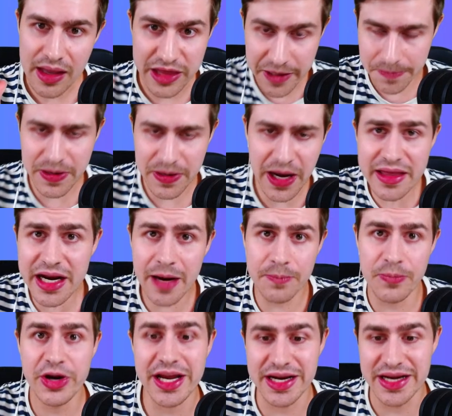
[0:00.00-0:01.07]
the player that I
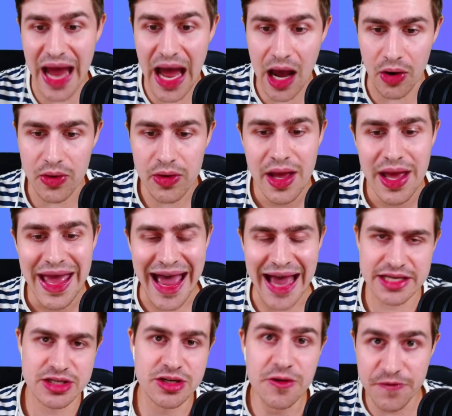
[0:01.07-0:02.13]
bring in now
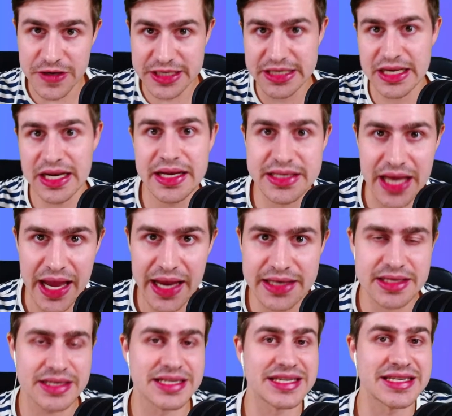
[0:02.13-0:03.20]
has to
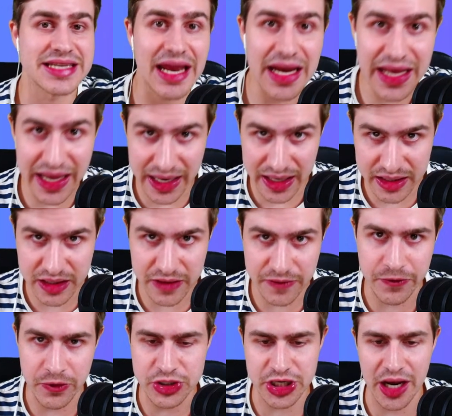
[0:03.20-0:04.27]
facilitate Salah in the
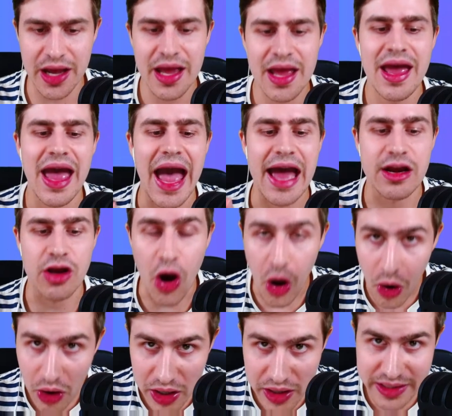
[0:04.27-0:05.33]
future and
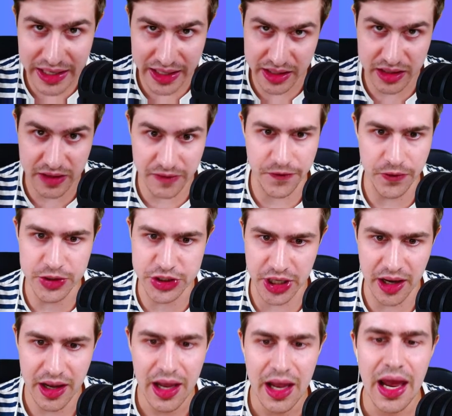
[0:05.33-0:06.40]
Haaland in the
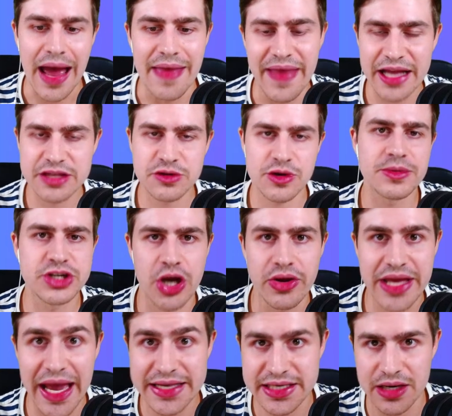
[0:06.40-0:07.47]
future. And that's why I'm
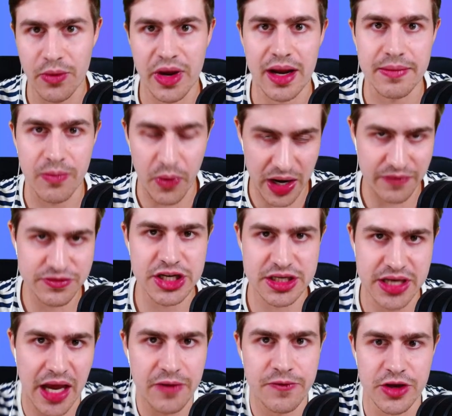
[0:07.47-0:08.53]
showcasing what I've just
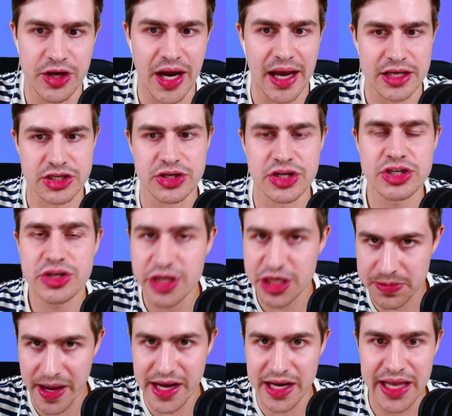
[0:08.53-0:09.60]
done for you guys. So just to
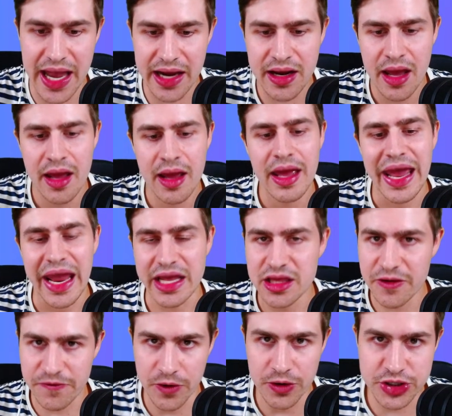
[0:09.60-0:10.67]
explain again, in
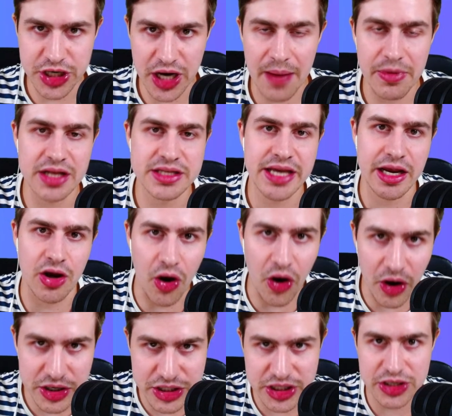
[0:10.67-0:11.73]
the future, I'm going to take
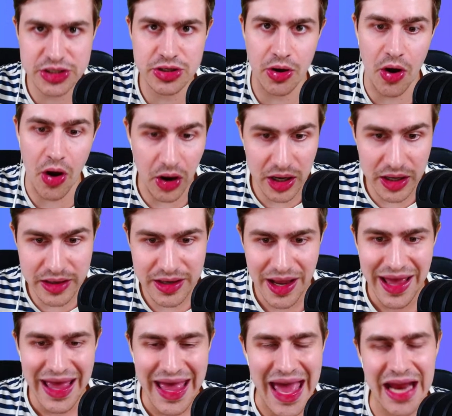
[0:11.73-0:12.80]
Archer to Haaland.
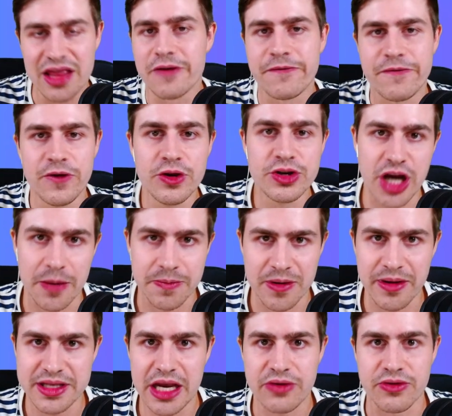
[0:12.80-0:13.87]
And in the future, I'll
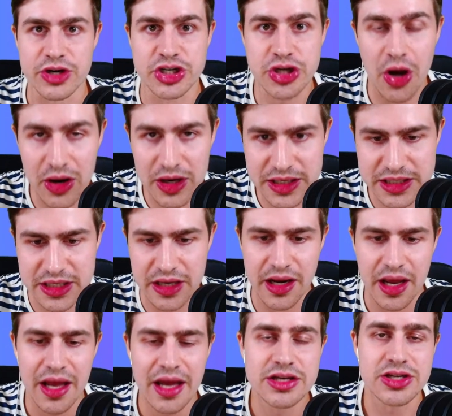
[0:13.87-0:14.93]
probably take
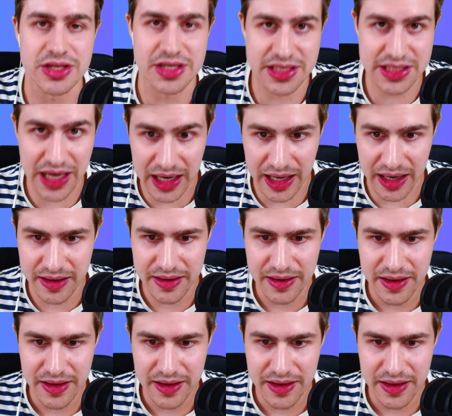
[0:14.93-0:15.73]
Richarlison to Salah.